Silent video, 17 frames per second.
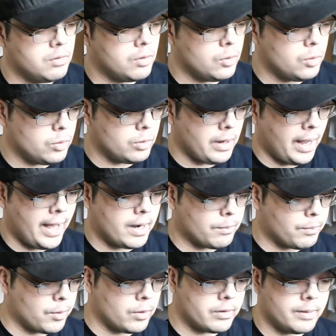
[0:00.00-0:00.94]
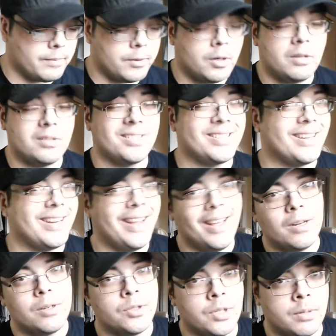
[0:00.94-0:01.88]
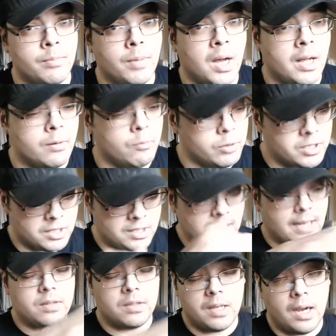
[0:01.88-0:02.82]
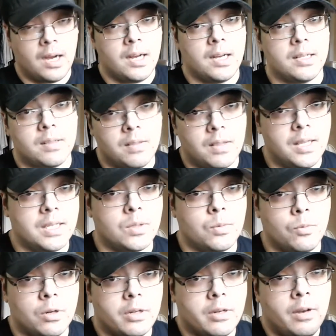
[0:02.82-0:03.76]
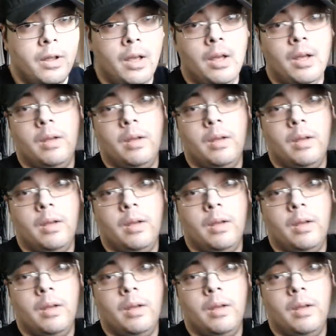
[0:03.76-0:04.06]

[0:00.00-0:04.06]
who had a program called CyanogenMod, which is actually on this one,